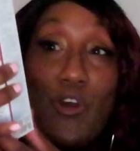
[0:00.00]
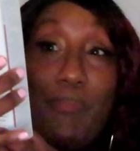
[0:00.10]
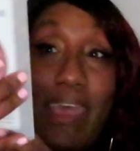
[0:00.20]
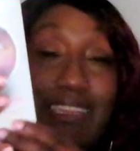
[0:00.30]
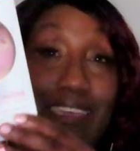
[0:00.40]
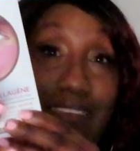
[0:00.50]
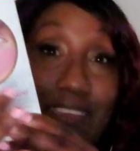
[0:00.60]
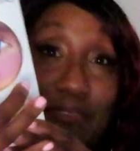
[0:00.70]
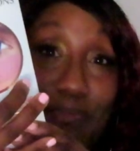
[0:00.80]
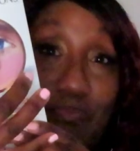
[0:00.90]
know about this.
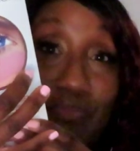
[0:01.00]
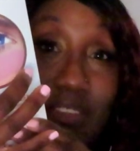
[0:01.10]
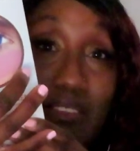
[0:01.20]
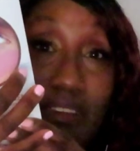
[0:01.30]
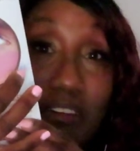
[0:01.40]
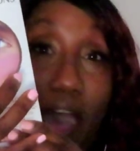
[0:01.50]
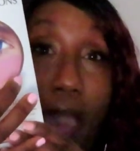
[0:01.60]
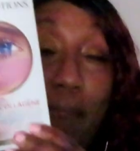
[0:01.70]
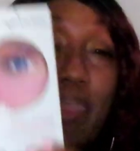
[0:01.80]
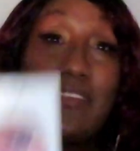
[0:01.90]
The little
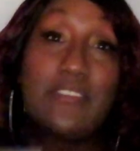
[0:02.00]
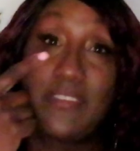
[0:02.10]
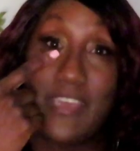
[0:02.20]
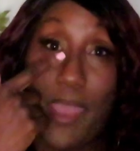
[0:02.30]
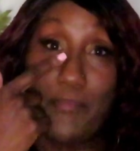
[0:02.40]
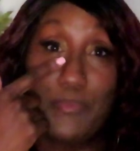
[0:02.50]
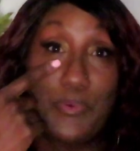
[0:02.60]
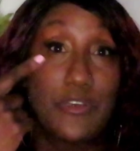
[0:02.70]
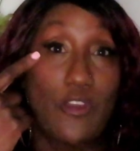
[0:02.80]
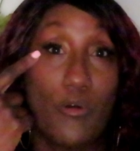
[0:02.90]
eye patches that I be
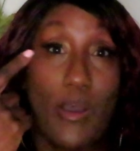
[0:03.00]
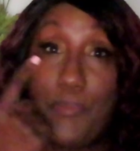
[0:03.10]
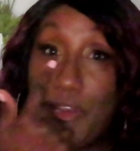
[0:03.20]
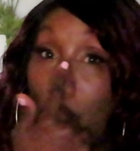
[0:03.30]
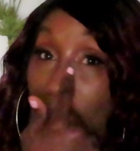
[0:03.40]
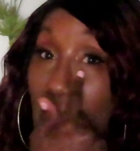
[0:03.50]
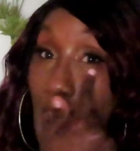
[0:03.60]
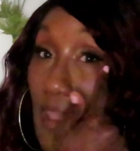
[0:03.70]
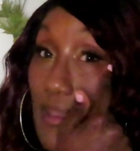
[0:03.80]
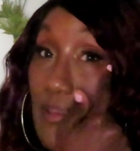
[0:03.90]
putting on up under my
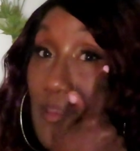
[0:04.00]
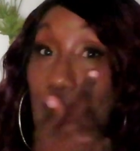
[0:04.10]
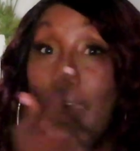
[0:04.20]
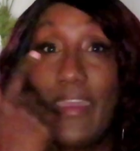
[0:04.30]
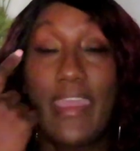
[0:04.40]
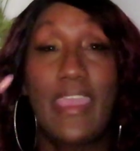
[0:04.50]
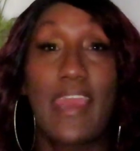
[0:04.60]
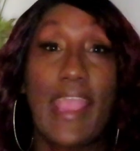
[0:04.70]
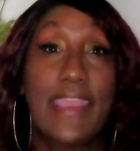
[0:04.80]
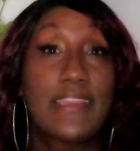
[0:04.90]
eye.
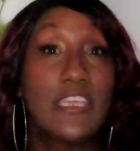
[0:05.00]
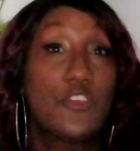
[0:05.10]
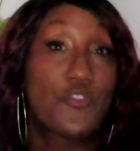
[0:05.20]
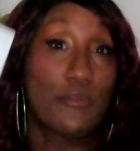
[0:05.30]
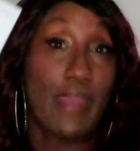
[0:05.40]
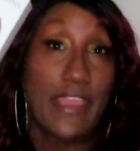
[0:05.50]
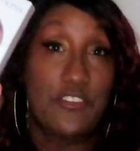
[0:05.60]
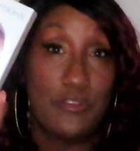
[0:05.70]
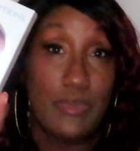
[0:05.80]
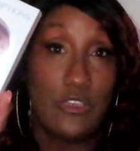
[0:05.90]
And I get these from
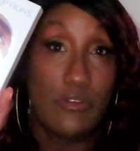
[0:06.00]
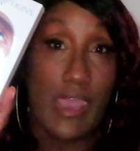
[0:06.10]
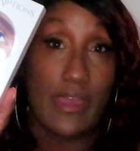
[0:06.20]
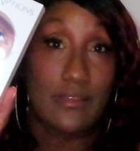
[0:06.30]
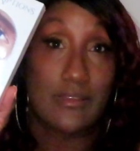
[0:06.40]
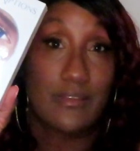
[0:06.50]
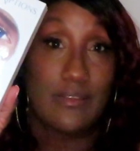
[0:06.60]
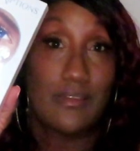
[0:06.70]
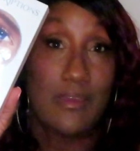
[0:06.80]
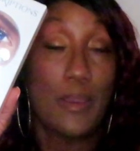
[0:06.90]
H-E-B, you guys.
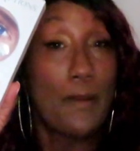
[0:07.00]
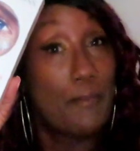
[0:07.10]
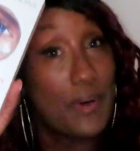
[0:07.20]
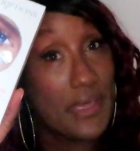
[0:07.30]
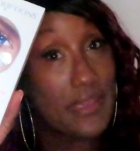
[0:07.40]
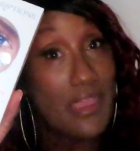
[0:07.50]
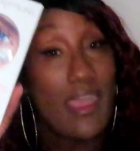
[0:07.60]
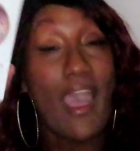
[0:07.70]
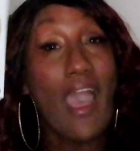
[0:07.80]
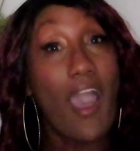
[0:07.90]
But
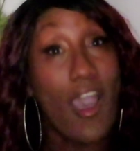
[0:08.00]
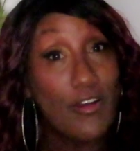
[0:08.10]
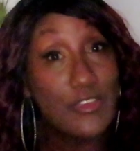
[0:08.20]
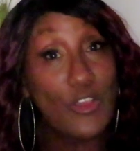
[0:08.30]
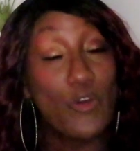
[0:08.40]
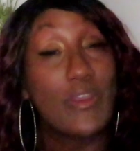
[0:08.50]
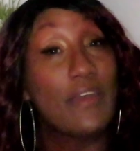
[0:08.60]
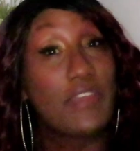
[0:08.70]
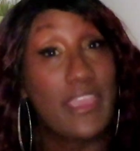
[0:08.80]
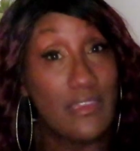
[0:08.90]
I also
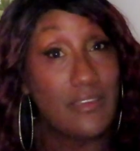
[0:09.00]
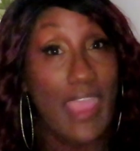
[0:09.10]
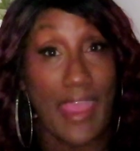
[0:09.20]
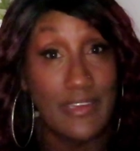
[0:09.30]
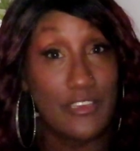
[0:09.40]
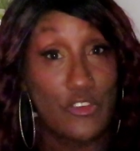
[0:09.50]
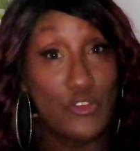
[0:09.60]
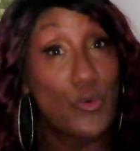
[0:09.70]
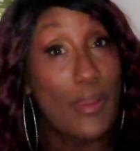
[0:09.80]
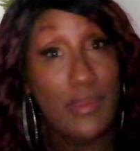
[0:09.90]
have get, gotten into
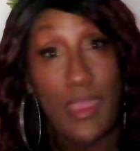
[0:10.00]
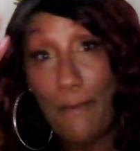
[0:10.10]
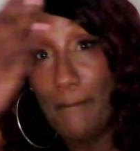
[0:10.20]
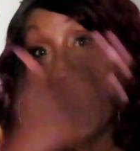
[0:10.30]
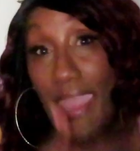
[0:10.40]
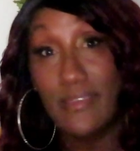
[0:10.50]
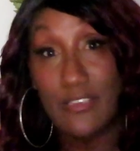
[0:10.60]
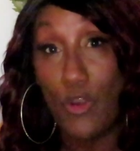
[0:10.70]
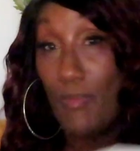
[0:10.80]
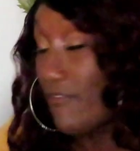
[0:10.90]
doing masks on